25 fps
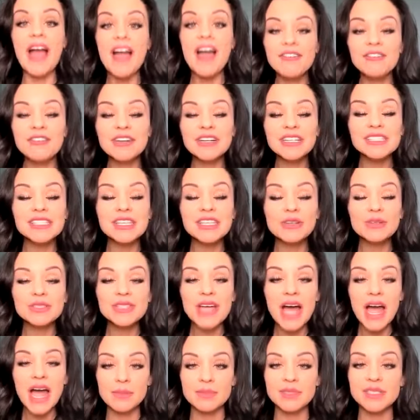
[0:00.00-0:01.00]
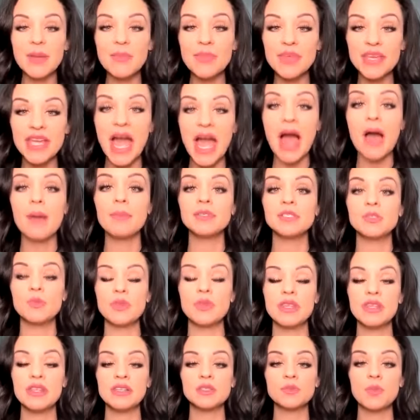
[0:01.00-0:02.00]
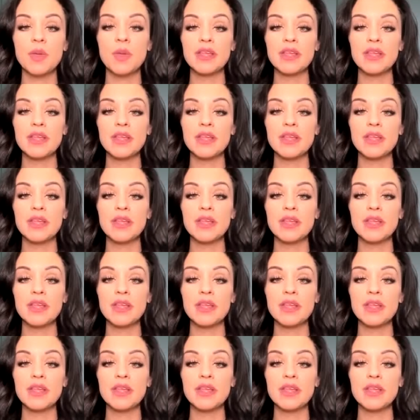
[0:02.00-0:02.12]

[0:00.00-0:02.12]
every single time something happens within this